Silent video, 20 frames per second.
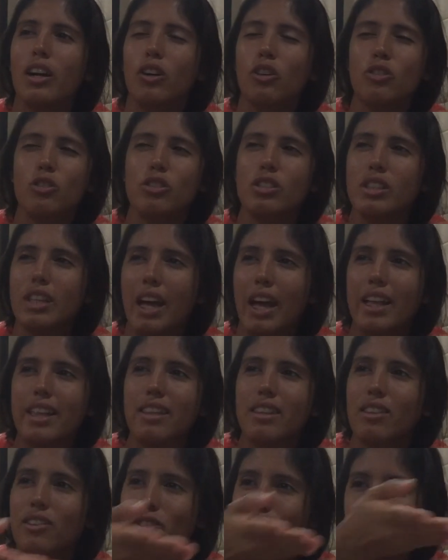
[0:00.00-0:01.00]
because the,
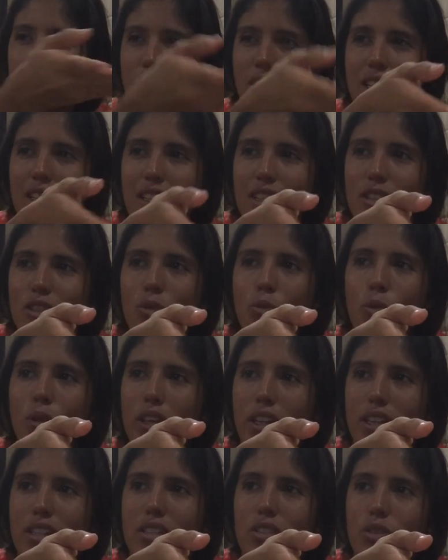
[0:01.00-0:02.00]
the teenager,
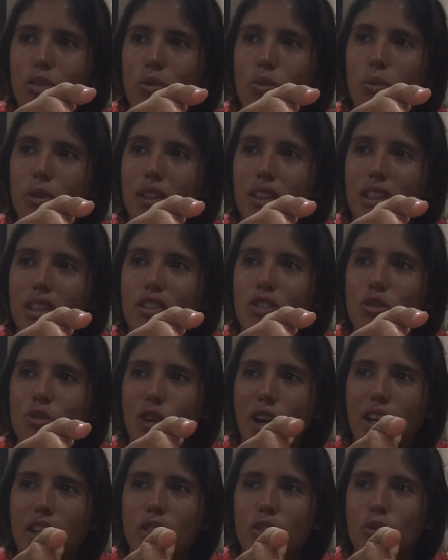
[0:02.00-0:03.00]
what he's doing is
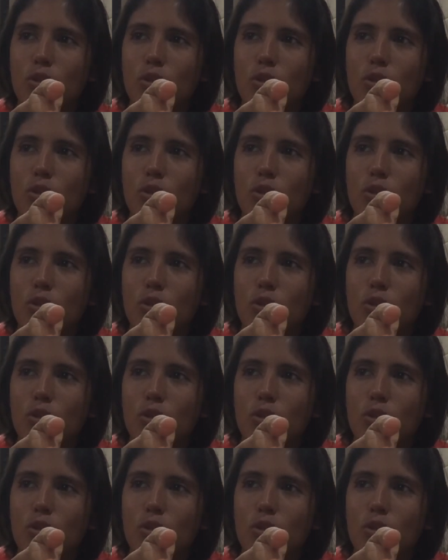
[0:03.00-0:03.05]
trying